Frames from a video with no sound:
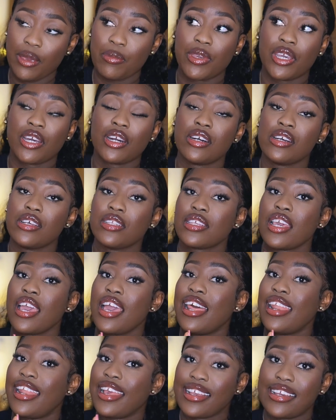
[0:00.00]
Because
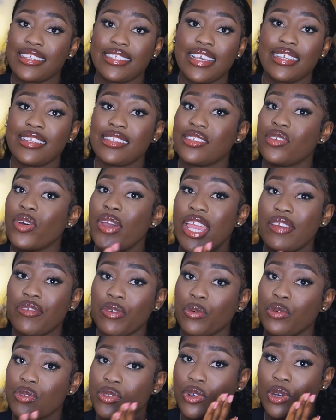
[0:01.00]
like I said, it's not
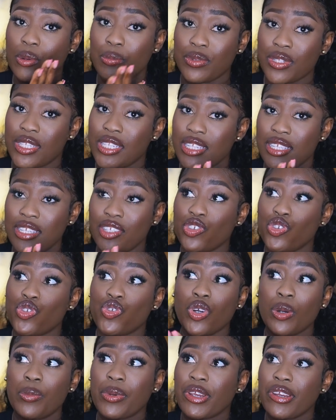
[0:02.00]
everyone's cup of tea.
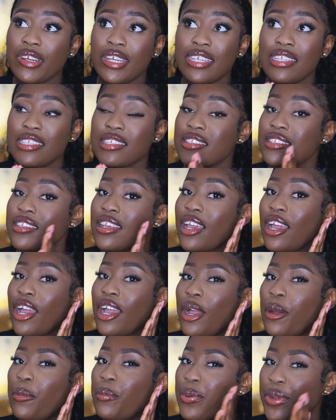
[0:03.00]
Strawberry is
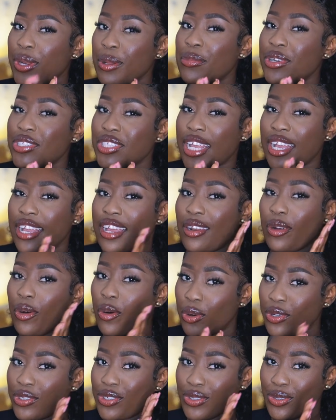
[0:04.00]
pretty much like an
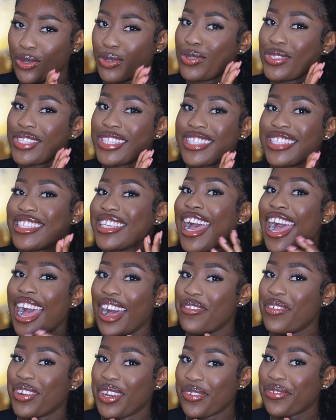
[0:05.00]
odd note to
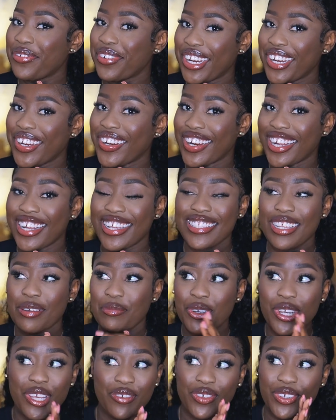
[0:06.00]
have in a fragrance, I'm
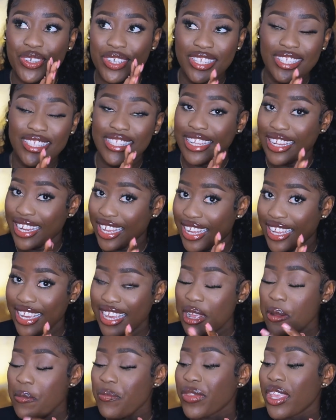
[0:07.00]
not even going to
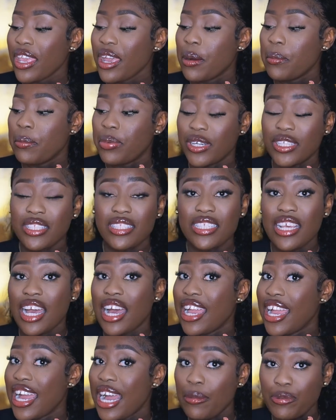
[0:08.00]
lie, but
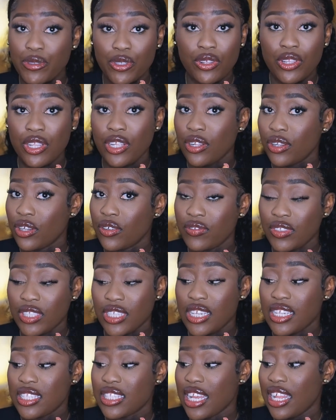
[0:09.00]
I absolutely love
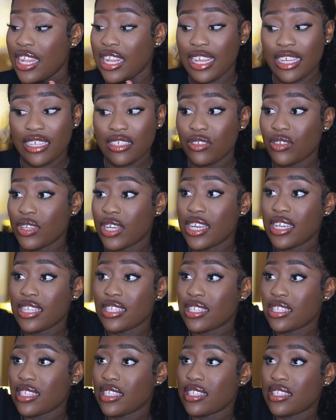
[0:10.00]
this. Like, you
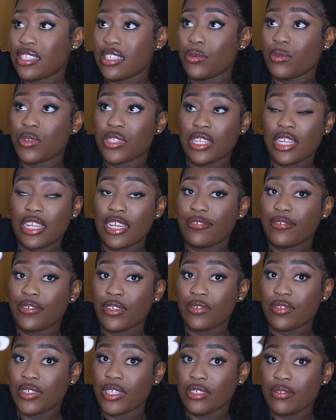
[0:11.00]
guys see what's left
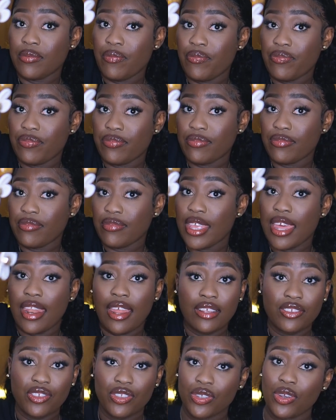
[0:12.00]
of it, and
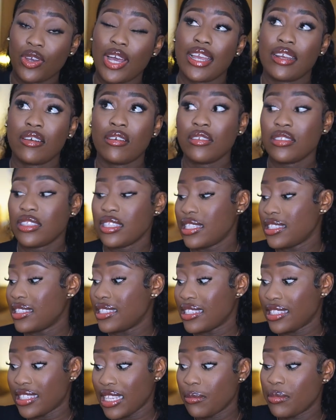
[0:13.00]
I got this
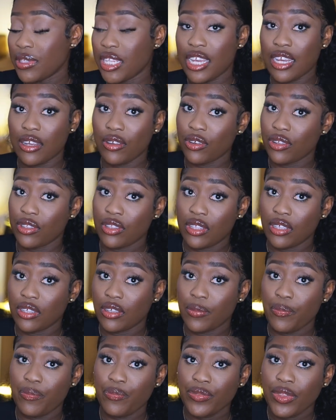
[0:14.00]
the same day I got
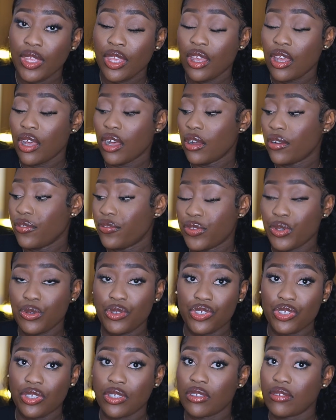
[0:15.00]
the
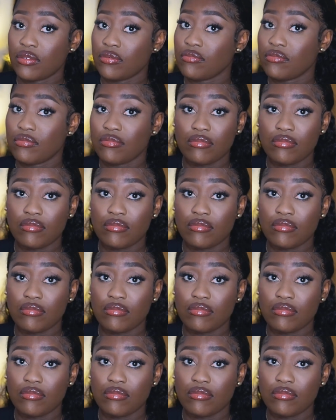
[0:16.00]
fusion.